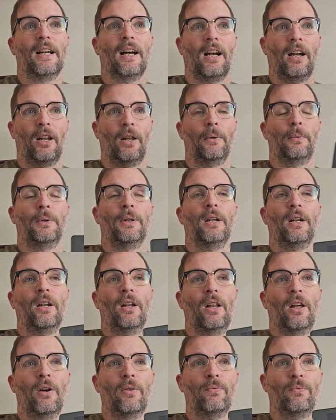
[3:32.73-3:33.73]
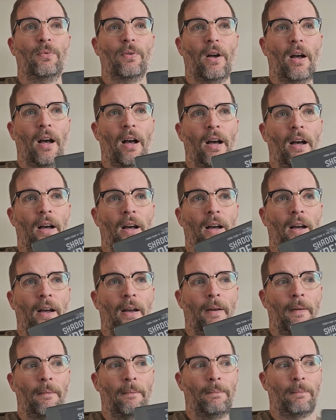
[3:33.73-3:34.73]
And I would love,
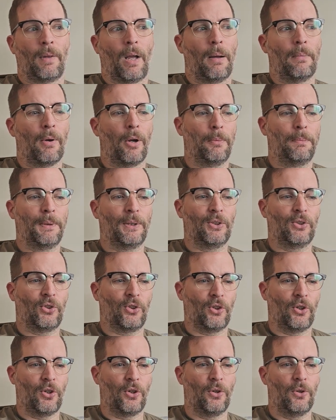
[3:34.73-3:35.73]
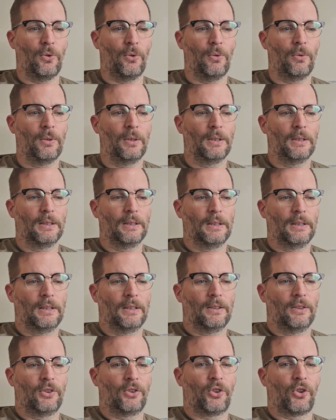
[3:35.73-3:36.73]
um, I'm hoping to
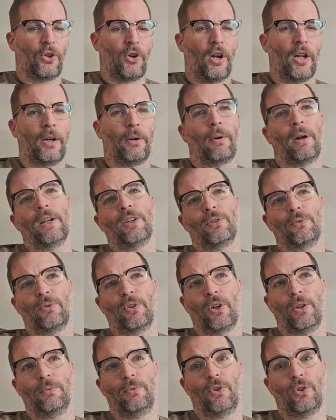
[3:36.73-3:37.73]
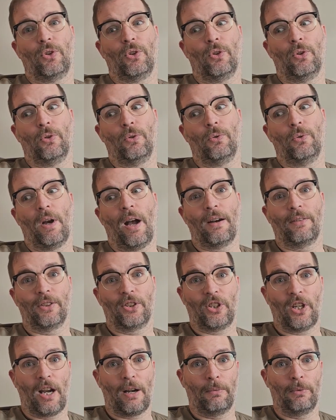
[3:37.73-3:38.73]
try and arrange some time to have a
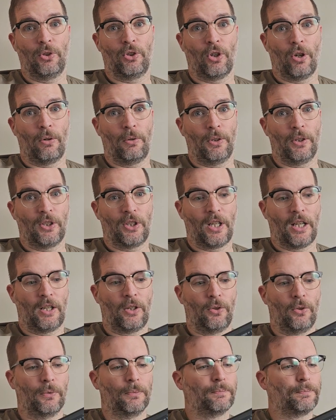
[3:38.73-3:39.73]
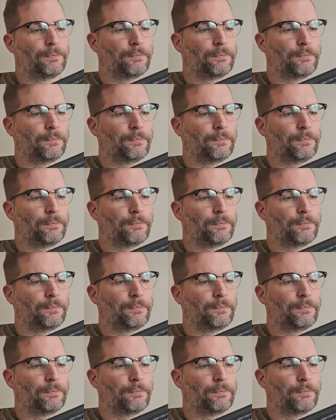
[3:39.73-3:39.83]
chat with Joe on the channel